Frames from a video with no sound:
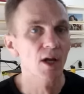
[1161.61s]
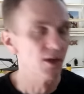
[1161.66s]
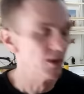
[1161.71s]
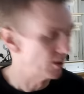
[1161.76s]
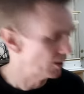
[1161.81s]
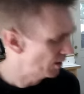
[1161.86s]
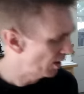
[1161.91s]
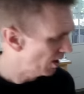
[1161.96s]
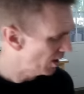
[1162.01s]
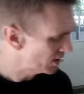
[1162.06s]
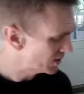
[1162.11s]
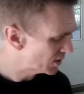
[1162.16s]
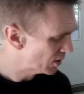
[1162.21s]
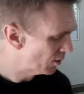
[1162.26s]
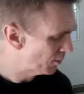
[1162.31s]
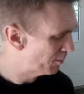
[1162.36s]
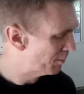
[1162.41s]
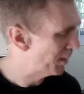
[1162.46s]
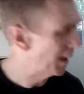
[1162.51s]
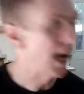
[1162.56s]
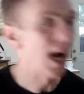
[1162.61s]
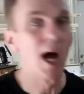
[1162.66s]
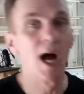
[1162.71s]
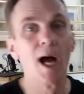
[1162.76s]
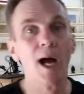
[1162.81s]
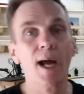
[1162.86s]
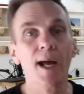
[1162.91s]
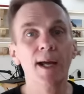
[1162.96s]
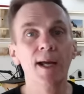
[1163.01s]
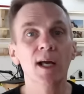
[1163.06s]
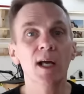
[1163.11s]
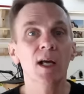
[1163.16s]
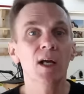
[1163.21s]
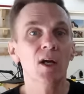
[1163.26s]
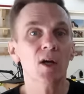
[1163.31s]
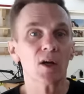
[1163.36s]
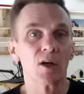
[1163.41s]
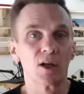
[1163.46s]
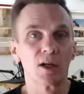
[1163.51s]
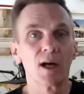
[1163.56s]
You can also buy
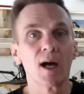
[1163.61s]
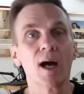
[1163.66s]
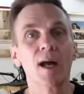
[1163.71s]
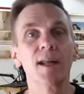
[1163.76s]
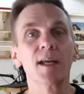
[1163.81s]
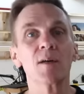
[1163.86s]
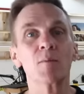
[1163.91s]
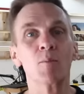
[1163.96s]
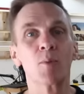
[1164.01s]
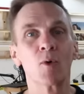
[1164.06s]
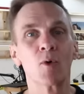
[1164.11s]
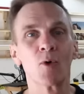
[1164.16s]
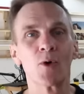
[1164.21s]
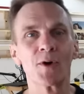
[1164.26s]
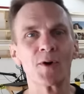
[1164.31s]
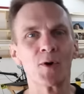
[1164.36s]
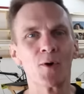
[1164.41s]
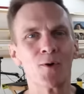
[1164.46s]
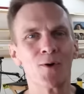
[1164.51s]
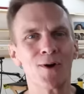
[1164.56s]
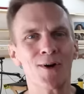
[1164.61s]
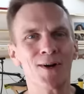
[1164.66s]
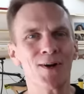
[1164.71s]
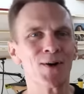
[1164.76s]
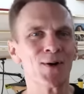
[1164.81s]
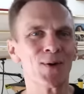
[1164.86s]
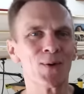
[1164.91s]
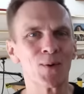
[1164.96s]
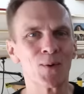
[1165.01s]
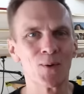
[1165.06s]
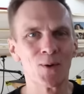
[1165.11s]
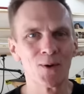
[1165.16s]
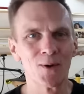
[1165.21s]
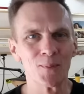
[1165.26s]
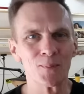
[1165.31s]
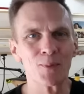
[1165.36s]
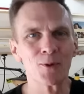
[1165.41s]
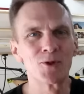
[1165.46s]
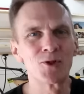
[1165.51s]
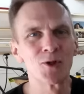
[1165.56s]
cutting board oil
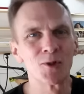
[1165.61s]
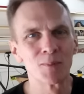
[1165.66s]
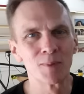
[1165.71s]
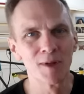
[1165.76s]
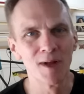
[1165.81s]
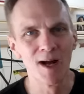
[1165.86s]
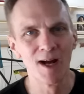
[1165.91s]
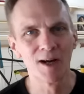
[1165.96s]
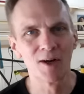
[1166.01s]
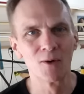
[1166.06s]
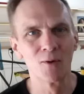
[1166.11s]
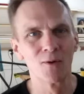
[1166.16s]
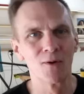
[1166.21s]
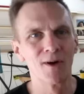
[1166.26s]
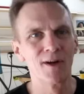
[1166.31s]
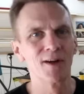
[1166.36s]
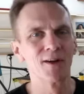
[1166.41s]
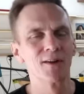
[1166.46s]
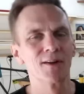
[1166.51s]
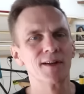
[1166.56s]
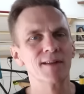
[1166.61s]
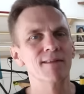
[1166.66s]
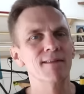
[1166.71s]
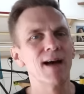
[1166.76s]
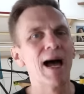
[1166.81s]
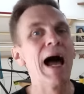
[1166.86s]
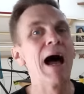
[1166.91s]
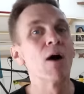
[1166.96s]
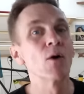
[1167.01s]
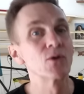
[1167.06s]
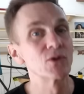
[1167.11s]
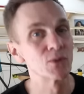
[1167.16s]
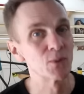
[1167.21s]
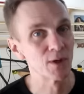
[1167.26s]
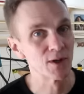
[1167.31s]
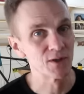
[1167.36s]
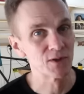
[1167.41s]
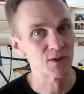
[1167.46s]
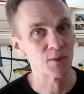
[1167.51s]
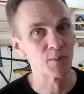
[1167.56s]
or butcher block oil in the
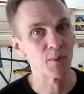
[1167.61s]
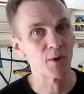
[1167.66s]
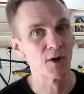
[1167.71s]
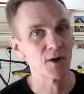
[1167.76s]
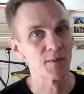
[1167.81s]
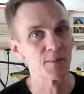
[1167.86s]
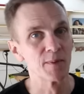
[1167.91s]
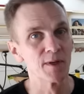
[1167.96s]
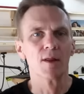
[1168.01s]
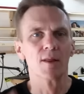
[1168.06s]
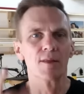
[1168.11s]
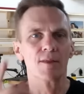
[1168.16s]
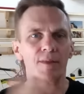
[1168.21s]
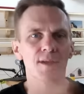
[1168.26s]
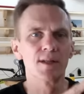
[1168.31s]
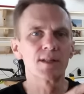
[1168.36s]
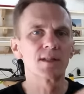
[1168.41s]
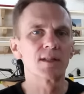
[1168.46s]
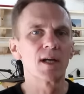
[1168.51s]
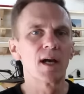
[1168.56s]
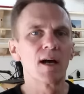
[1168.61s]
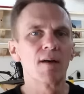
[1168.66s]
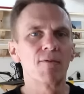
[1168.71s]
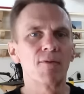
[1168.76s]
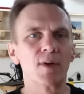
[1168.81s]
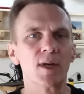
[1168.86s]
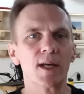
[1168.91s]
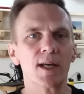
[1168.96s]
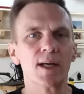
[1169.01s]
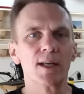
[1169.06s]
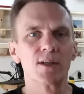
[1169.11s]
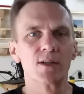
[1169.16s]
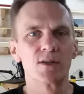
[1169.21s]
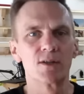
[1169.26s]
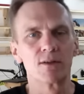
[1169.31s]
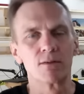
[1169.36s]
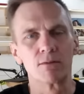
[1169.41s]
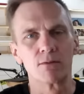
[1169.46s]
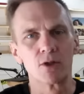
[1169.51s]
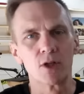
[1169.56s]
housewares department. This stuff
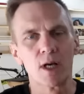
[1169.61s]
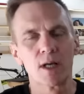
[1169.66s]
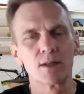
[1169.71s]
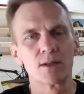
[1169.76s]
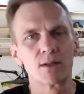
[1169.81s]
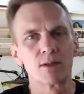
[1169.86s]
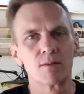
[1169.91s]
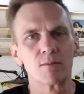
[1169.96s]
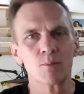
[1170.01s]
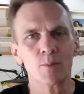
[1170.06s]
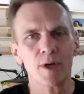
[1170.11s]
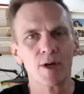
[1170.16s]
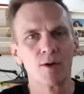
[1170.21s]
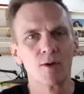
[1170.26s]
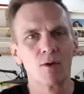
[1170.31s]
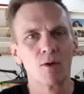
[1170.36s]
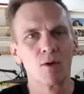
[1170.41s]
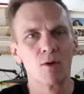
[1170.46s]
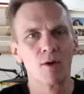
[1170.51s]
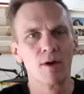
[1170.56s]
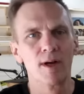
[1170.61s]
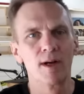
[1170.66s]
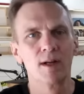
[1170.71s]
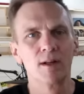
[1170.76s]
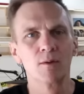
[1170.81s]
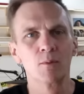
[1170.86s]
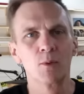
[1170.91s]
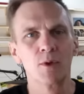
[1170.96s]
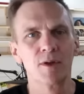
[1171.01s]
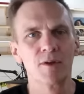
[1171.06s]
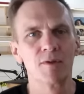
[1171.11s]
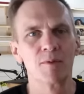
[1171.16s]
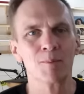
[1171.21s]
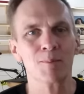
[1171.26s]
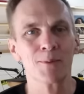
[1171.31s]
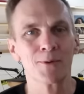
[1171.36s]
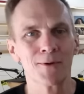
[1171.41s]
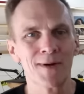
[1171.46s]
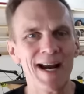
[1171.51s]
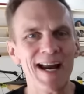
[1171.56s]
is just mineral oil
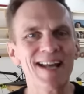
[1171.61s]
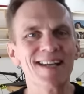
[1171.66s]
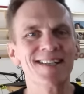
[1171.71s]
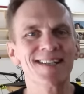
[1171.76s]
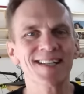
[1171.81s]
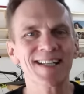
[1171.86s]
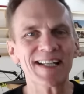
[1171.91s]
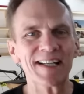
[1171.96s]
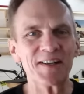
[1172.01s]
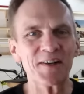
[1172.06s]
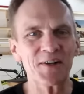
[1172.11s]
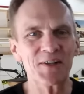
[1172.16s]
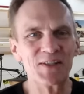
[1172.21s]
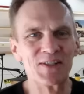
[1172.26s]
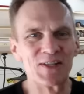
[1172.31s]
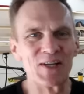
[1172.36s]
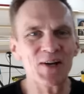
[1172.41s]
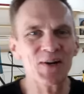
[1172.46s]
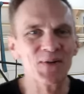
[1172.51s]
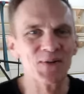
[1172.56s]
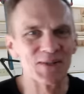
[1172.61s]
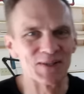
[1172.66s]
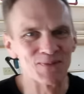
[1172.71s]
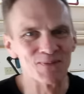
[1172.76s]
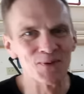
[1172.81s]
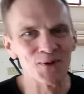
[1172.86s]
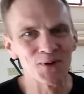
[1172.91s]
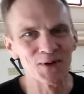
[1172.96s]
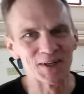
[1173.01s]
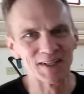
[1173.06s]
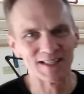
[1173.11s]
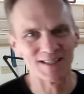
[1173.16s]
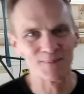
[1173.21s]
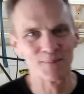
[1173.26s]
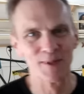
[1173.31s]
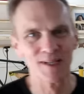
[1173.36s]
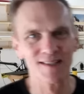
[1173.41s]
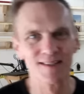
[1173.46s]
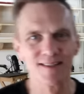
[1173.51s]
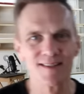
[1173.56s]
with branding, so it's more
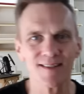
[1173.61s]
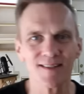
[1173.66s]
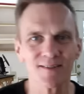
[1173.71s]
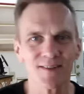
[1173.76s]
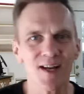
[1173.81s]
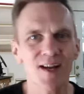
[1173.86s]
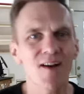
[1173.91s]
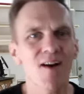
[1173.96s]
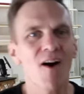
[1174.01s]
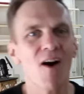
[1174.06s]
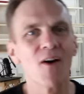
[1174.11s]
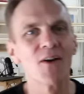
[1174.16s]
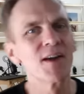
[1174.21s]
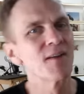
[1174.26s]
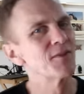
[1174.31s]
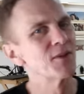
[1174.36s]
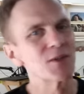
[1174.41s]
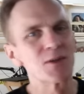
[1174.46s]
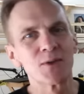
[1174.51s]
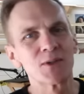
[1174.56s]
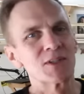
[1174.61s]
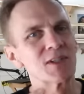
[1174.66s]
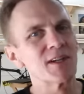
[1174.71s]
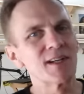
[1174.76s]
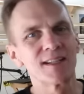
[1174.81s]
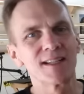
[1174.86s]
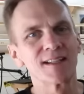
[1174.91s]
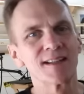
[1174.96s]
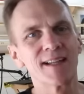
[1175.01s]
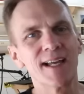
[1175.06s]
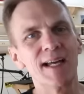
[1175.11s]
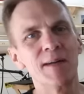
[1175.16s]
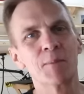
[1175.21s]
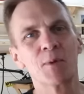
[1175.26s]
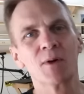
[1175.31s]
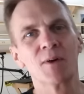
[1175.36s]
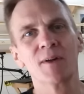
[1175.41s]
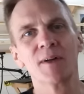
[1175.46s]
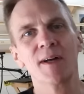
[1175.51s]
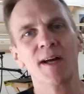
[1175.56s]
expensive. All you have to do is look at the
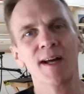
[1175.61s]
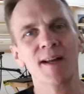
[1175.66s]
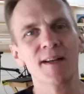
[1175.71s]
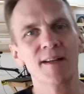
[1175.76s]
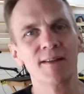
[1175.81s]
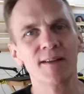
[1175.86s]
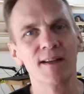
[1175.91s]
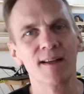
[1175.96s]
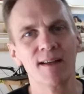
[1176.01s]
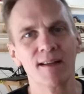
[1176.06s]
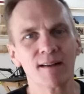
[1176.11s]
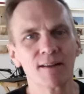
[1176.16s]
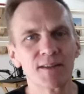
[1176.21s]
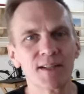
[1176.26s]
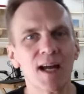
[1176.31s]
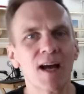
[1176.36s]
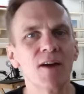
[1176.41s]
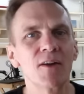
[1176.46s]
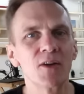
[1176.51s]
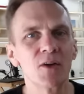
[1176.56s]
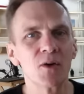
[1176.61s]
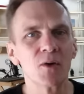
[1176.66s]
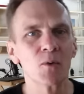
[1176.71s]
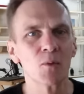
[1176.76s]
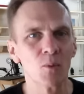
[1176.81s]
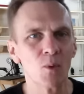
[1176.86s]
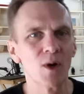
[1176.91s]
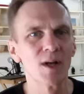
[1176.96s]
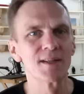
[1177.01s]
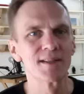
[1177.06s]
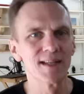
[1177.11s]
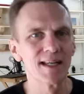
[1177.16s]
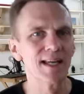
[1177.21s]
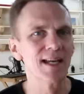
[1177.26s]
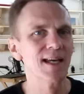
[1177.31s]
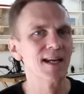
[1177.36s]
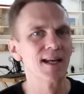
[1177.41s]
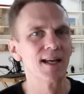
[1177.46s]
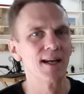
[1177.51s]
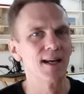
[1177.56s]
label and it'll tell you what's
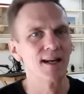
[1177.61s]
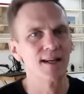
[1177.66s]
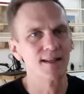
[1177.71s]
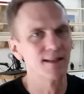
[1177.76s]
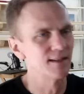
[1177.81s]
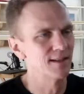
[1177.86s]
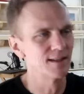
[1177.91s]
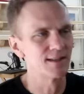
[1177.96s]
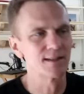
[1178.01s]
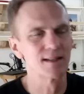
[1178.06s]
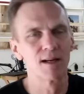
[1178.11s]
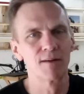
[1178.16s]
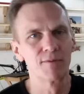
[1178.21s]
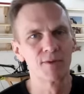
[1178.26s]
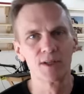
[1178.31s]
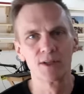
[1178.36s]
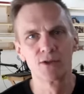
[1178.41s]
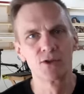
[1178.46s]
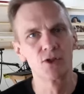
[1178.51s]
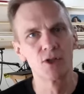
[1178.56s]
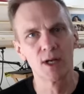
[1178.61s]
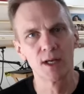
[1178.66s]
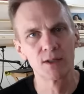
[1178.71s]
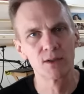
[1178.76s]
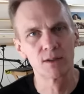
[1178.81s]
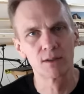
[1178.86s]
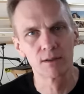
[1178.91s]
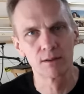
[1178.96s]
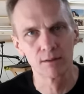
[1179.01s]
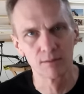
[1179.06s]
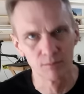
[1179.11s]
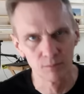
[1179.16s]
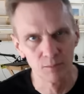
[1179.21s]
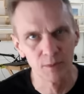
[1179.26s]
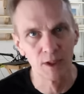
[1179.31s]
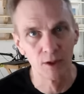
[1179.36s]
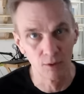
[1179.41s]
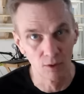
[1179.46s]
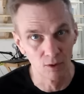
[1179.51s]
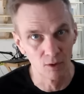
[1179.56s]
in it, and this stuff is just
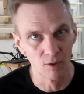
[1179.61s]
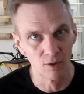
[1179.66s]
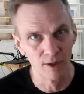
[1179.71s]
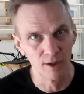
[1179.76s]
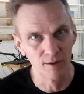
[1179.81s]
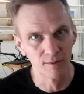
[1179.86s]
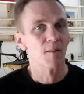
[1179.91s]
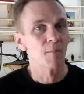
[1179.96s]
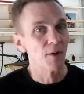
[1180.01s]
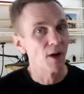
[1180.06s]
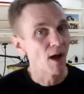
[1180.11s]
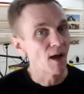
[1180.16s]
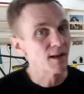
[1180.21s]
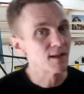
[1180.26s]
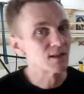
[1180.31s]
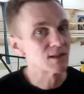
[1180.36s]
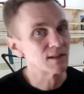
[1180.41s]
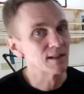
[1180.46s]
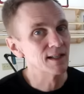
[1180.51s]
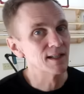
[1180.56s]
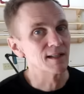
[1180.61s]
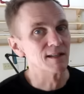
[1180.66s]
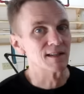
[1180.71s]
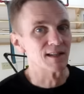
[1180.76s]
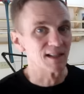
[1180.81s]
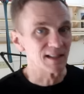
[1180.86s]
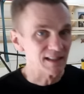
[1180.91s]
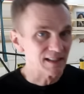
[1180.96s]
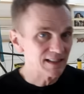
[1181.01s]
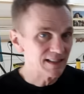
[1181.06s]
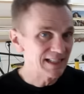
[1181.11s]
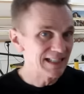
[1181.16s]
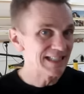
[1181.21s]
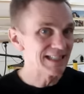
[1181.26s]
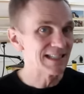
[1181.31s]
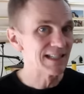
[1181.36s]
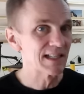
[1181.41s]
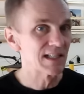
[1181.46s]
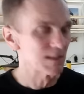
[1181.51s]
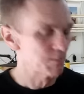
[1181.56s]
mineral oil. But honestly, the
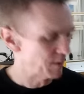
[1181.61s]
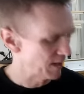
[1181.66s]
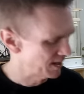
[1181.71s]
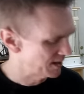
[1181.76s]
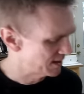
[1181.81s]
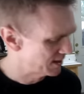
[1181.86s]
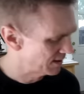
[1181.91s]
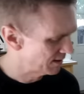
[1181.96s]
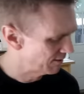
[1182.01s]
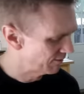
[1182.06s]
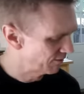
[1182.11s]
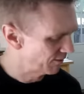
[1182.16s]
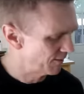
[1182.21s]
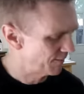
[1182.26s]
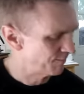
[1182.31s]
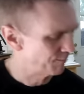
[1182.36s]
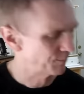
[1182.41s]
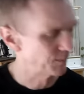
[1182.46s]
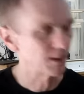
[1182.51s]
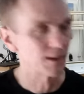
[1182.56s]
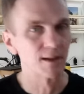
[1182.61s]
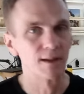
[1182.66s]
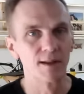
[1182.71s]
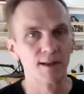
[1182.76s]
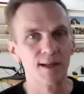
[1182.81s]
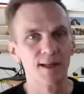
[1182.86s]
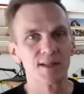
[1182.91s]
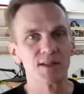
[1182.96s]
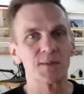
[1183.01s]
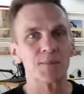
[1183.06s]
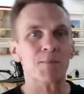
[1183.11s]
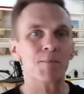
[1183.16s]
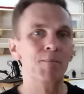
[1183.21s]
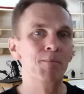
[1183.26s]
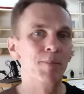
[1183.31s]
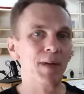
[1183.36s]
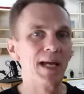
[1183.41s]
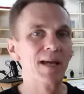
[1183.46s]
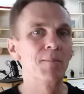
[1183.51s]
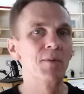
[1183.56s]
least expensive is
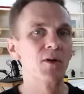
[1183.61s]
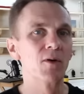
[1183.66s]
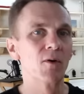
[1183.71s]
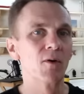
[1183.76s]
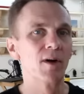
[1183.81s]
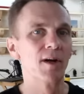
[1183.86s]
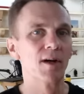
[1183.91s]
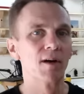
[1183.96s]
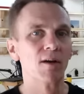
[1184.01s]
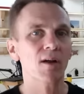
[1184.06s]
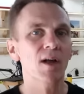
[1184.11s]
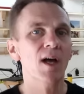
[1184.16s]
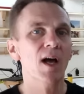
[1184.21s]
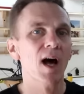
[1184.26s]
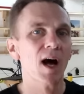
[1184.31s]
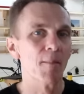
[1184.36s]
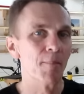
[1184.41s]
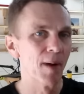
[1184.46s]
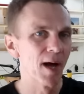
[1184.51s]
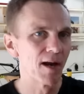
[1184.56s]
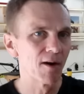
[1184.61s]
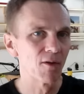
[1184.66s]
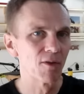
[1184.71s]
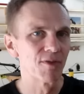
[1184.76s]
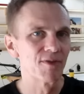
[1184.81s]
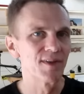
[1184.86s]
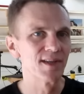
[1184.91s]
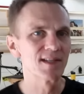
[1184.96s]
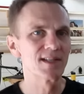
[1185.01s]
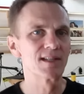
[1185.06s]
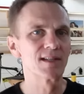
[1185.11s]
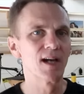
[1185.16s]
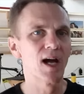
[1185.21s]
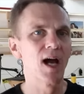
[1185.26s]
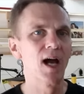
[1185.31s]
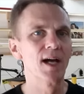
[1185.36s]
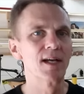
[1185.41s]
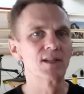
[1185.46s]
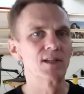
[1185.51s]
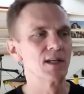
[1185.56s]
baby oil. A bottle this
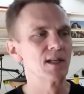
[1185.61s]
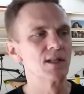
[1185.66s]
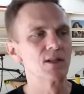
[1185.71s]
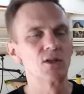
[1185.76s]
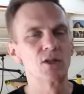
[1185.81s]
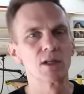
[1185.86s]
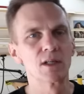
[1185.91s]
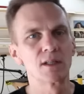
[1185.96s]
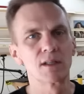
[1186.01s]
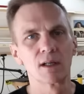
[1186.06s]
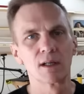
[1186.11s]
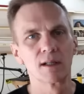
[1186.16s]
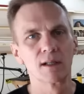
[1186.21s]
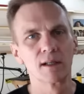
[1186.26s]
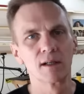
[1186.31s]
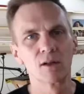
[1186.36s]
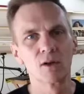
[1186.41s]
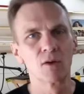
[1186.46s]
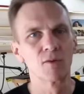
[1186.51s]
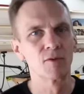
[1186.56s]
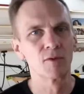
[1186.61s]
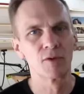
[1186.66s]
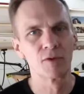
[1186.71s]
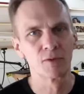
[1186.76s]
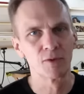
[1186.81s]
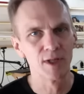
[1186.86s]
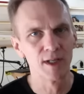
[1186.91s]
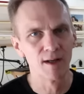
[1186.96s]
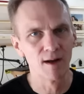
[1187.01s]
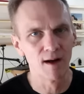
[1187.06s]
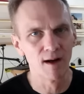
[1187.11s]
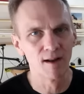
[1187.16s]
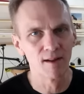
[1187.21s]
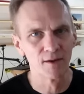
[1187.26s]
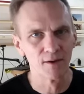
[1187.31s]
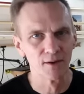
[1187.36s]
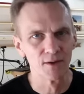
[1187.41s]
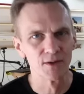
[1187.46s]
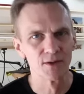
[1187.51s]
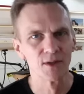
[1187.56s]
size is just a little over
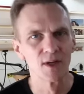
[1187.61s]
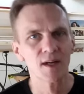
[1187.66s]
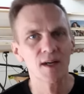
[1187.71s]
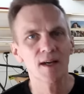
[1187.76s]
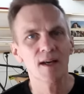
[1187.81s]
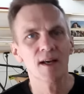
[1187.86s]
$3.